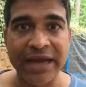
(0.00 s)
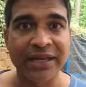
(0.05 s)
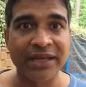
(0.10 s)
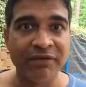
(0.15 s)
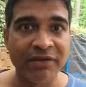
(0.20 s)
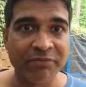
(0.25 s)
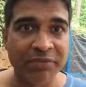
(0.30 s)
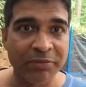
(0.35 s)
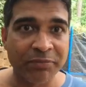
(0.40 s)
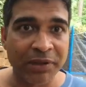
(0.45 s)
and
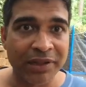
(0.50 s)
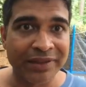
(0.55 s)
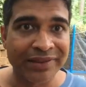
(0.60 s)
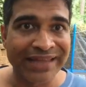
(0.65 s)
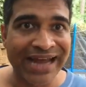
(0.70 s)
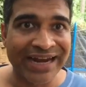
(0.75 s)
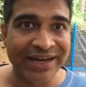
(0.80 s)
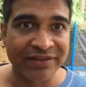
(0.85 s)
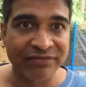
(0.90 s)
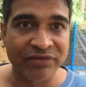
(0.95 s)
giving people
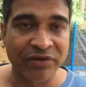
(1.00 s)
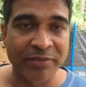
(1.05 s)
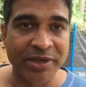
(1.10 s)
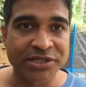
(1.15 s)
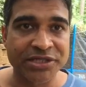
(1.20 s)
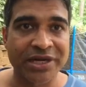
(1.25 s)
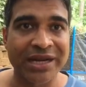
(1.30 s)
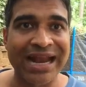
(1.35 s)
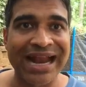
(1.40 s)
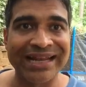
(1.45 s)
that
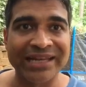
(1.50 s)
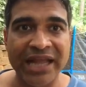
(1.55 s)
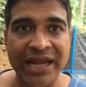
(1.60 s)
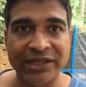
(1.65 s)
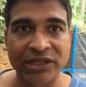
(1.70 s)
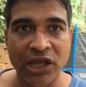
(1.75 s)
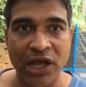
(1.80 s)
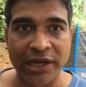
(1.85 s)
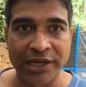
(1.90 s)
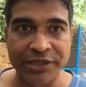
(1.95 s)
information and
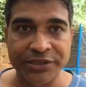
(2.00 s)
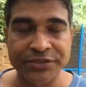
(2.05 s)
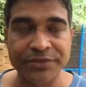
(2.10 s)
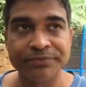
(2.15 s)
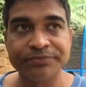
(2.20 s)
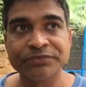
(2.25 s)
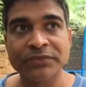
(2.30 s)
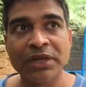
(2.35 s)
that knowledge.